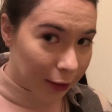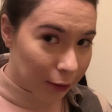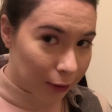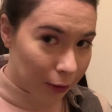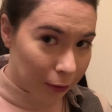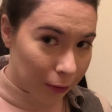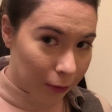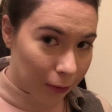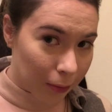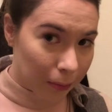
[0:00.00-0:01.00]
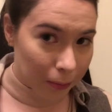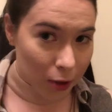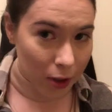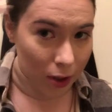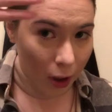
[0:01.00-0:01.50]
of
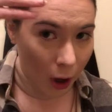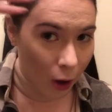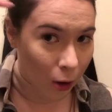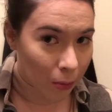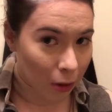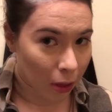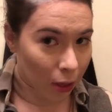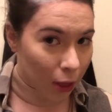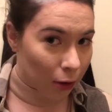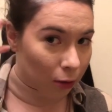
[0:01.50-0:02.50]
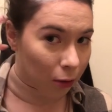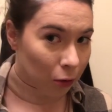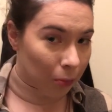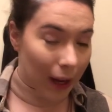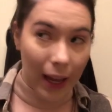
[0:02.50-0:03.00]
just combed
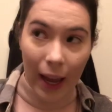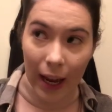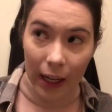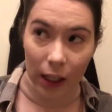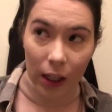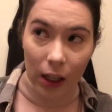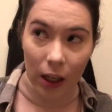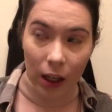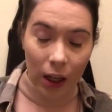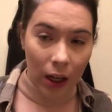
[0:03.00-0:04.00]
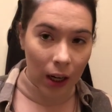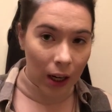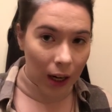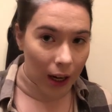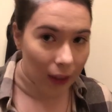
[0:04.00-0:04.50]
through my hair,
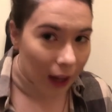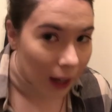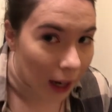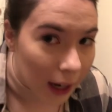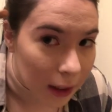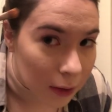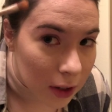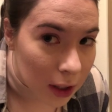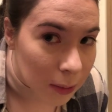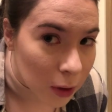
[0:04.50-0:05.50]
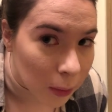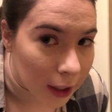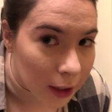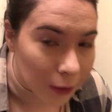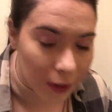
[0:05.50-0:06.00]
and that kind of seemed to
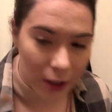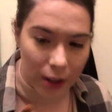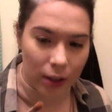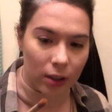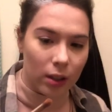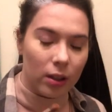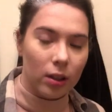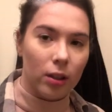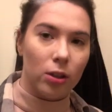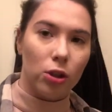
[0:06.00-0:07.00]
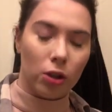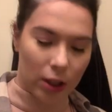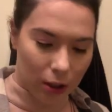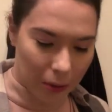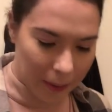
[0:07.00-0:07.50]
work for the streak a
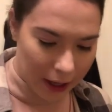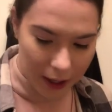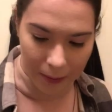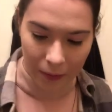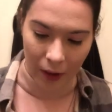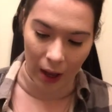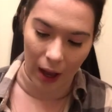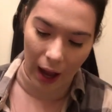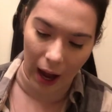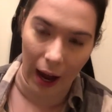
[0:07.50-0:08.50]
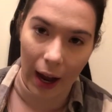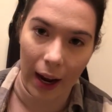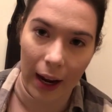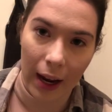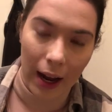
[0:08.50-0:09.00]
little bit better.
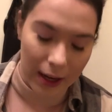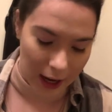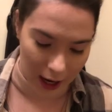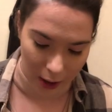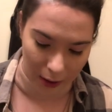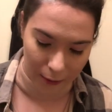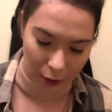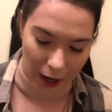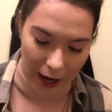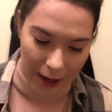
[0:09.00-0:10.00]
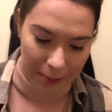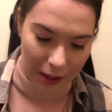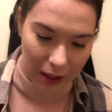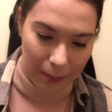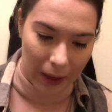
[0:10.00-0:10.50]
I now have
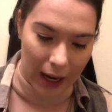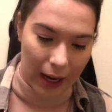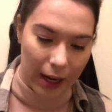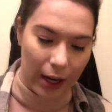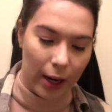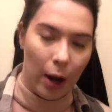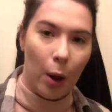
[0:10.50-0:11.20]
grabbed my